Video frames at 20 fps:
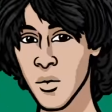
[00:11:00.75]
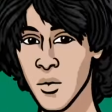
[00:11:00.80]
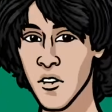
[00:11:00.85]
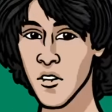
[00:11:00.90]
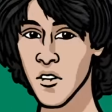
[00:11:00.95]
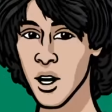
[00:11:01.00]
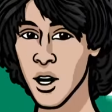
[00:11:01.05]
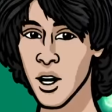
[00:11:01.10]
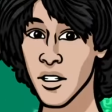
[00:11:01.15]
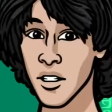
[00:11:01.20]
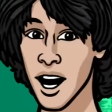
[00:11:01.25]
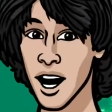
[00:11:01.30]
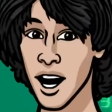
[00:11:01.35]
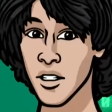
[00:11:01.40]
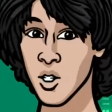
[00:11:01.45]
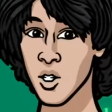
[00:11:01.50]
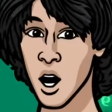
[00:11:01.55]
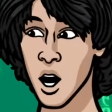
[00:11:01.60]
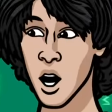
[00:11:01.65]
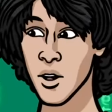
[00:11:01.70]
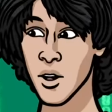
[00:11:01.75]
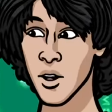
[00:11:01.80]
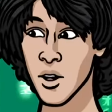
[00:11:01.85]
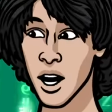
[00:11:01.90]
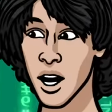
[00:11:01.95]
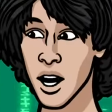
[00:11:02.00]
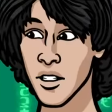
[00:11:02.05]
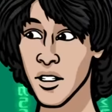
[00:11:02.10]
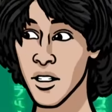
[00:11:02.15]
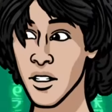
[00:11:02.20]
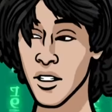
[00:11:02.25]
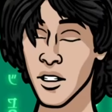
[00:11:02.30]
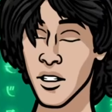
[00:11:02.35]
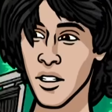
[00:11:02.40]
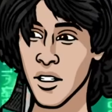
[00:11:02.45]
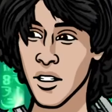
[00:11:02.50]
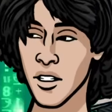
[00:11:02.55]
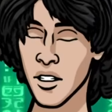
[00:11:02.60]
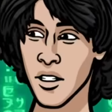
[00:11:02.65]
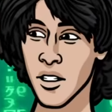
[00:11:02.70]
Forget Nautilus.
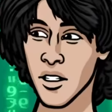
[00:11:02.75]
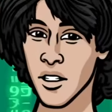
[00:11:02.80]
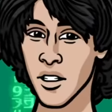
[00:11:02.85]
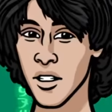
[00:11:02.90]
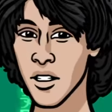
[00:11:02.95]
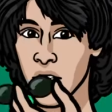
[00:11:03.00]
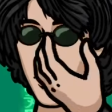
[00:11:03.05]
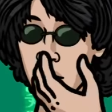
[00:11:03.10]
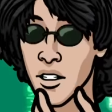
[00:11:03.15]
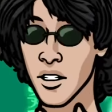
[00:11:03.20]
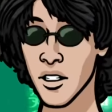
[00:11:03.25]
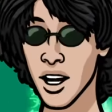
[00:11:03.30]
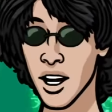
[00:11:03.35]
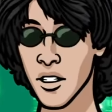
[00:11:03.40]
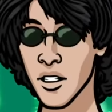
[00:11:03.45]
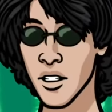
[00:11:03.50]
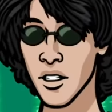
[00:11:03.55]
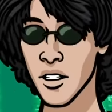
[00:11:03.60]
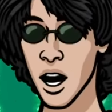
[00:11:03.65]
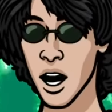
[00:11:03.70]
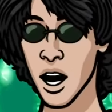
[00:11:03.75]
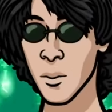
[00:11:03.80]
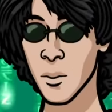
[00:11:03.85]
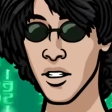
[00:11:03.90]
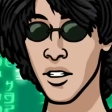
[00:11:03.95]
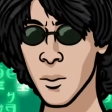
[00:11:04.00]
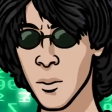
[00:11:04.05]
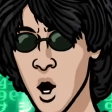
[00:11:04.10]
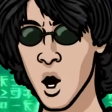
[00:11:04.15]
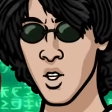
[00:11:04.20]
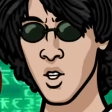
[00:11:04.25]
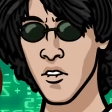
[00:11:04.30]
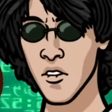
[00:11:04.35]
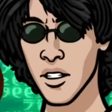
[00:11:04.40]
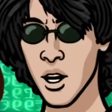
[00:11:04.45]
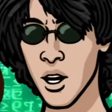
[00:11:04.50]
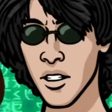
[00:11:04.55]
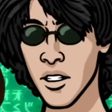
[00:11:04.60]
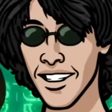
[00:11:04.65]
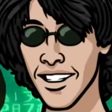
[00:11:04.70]
It's time to
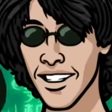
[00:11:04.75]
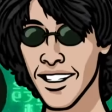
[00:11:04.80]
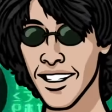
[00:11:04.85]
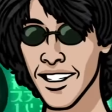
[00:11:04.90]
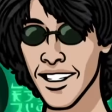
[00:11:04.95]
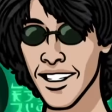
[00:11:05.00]
Morpheus.